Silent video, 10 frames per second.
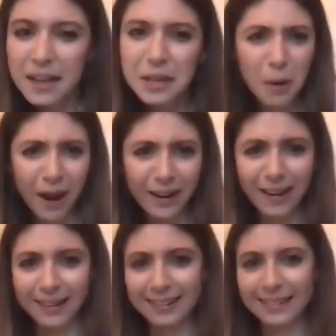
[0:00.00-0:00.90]
You are
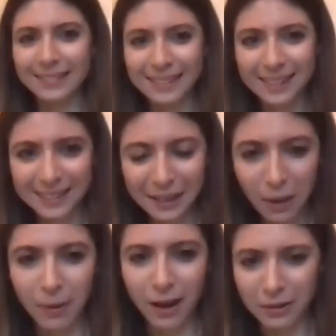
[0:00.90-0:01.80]
young.
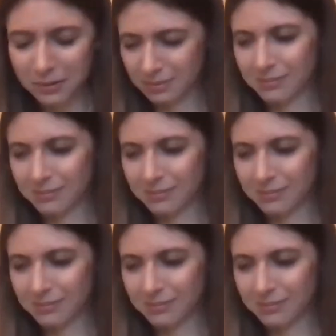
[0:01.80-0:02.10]
Come on.